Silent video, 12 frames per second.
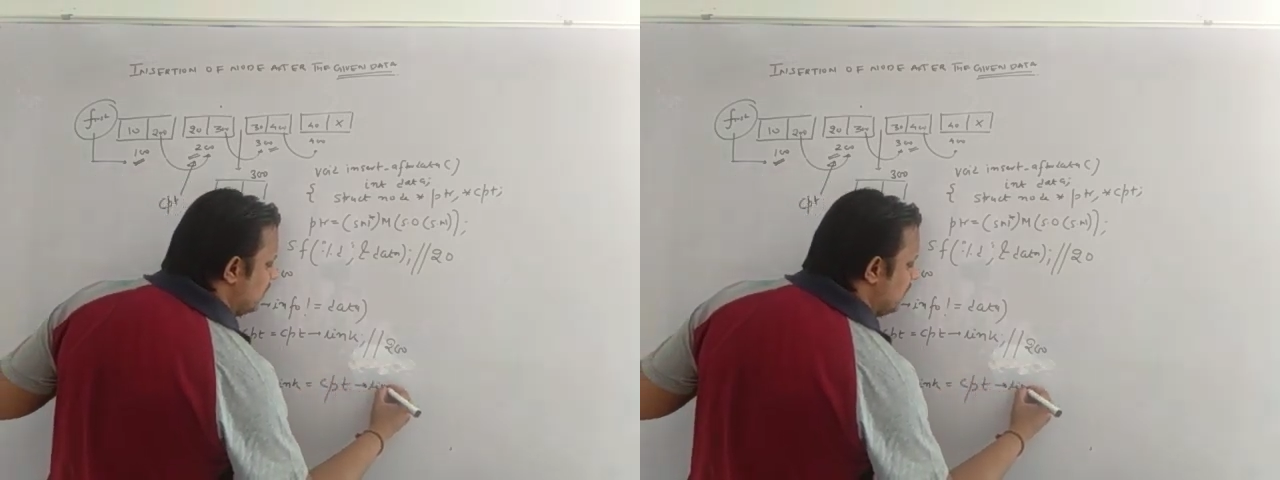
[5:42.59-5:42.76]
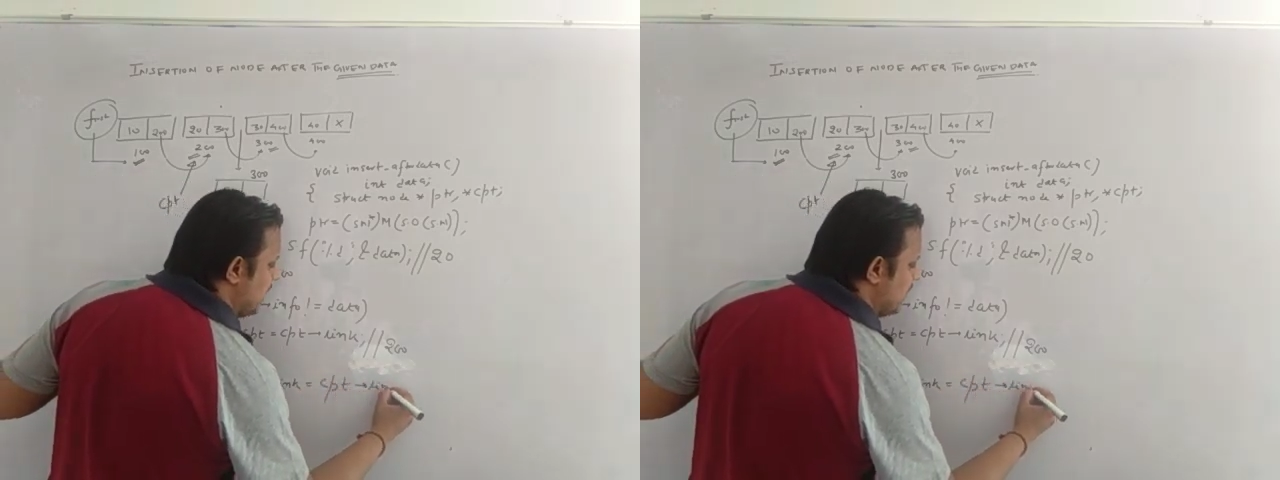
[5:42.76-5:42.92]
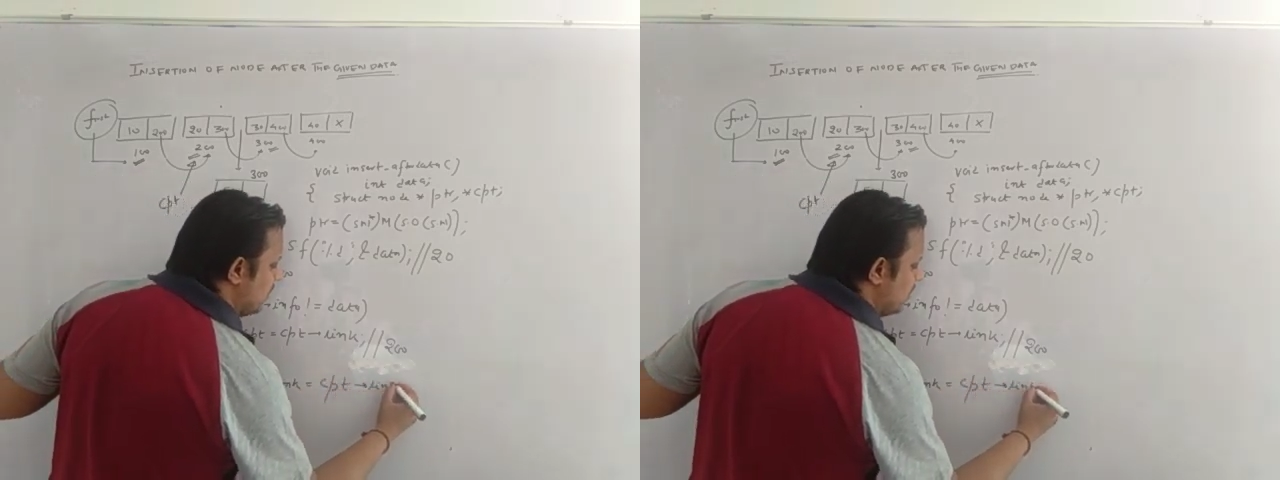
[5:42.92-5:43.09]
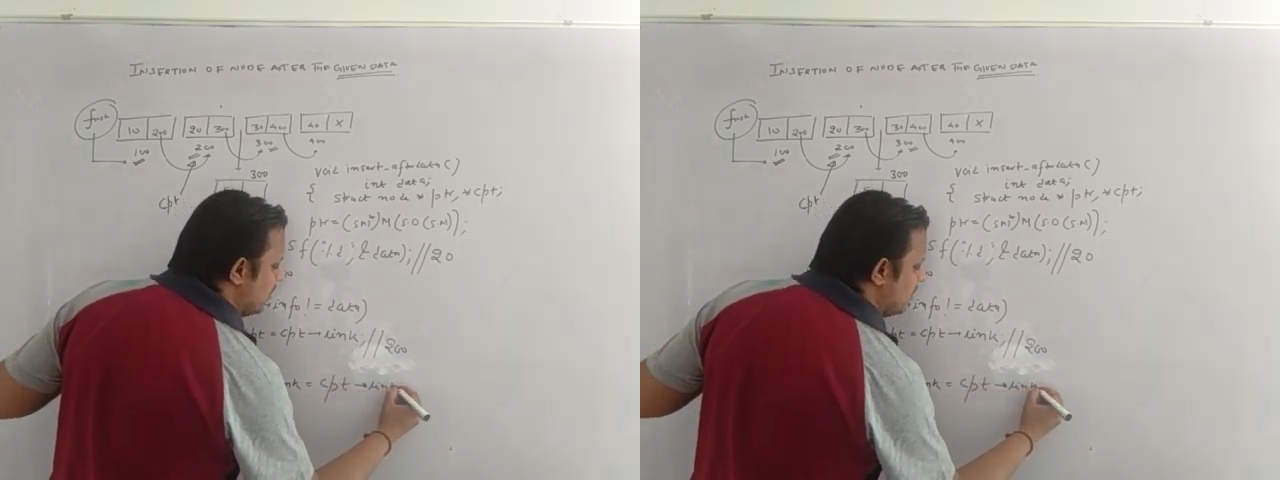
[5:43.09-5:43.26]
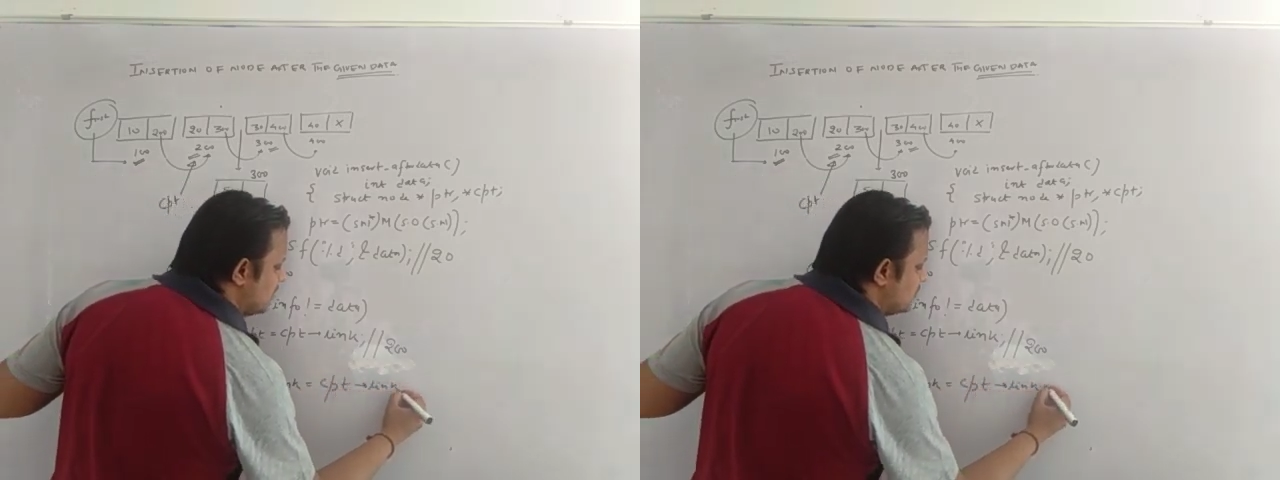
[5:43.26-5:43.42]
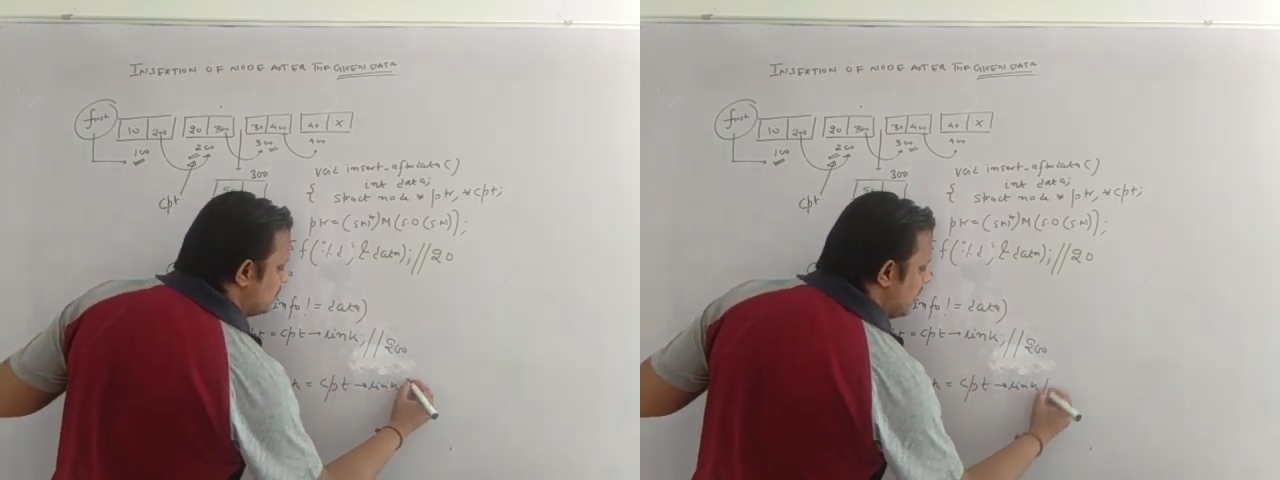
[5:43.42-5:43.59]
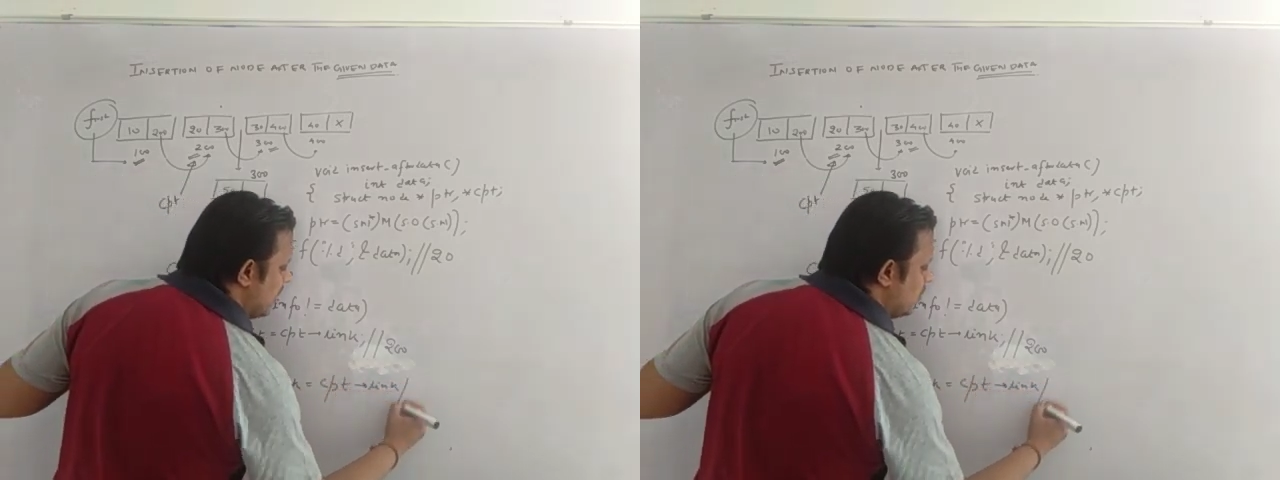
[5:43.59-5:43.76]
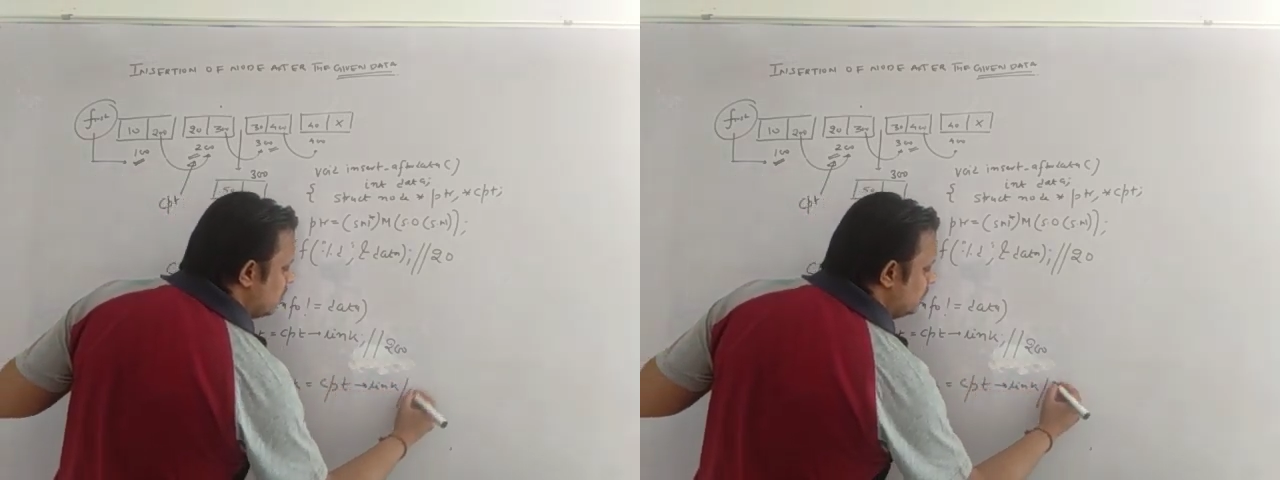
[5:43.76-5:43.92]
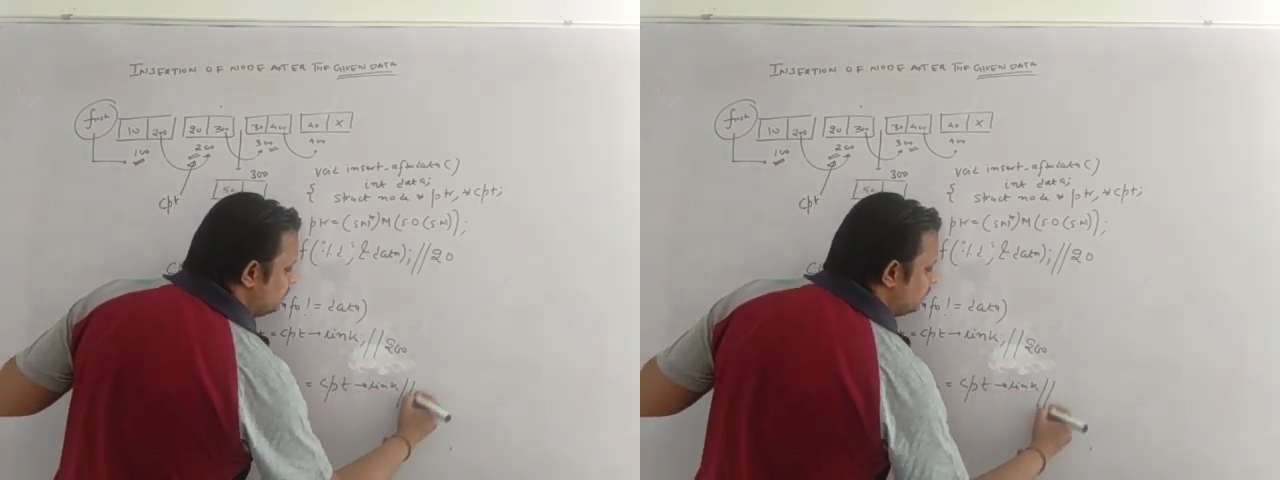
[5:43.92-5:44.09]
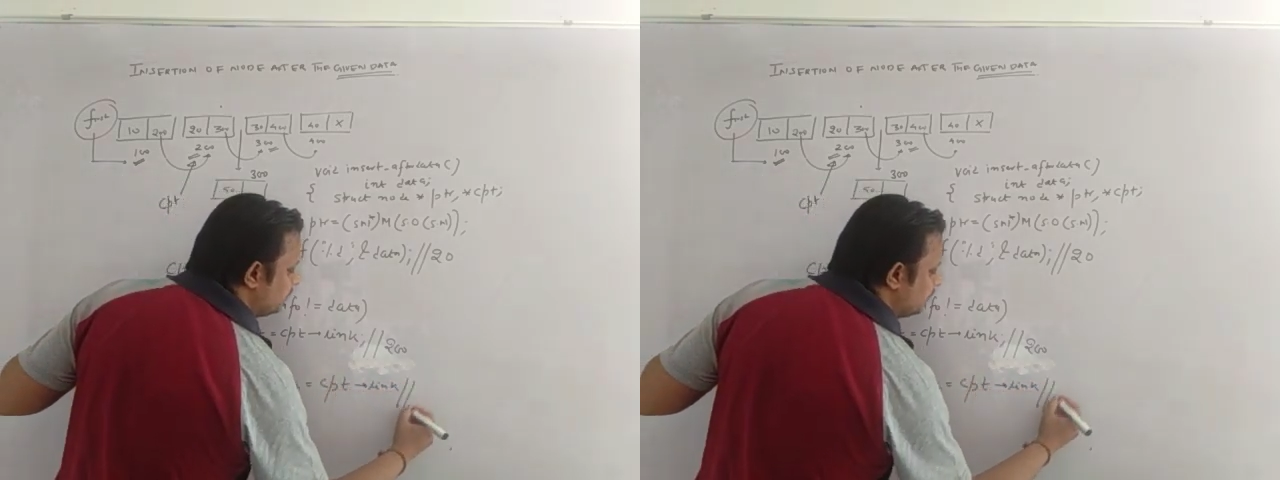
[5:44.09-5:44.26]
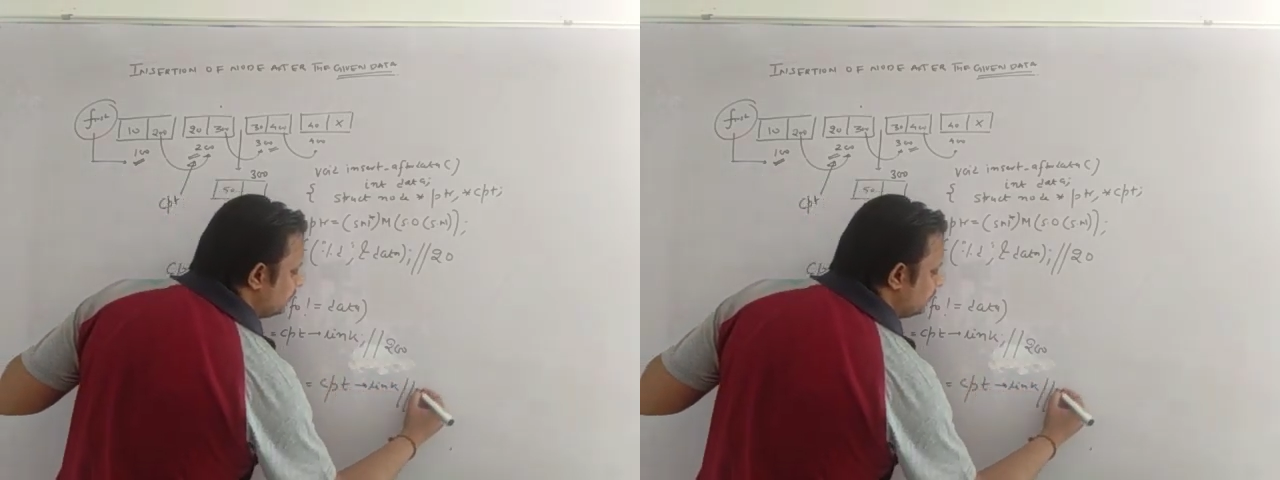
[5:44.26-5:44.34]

link. So now